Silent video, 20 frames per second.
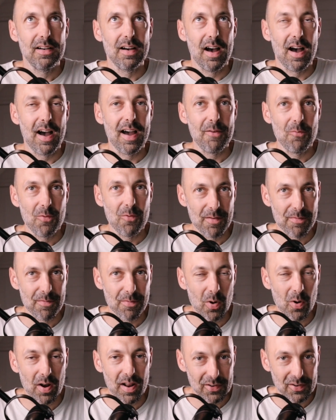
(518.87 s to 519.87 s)
I wouldn't, from
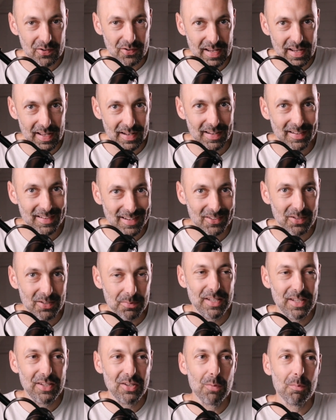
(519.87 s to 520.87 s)
what I understand, that doesn't
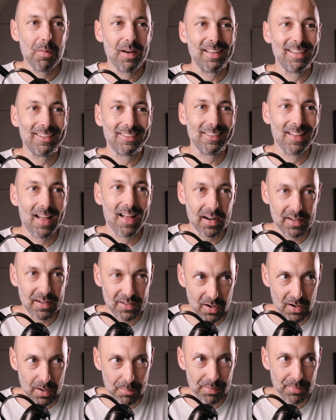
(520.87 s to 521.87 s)
mean your money is locked
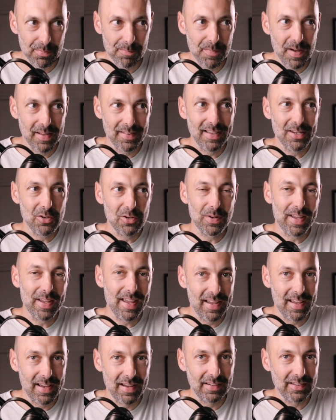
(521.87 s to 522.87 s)
up and that you
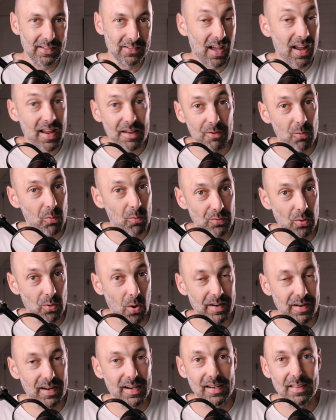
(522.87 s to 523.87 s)
can, because I haven't
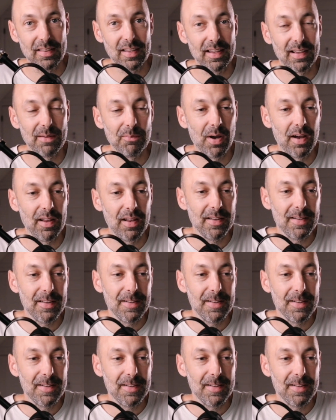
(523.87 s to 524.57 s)
withdrawn anything, but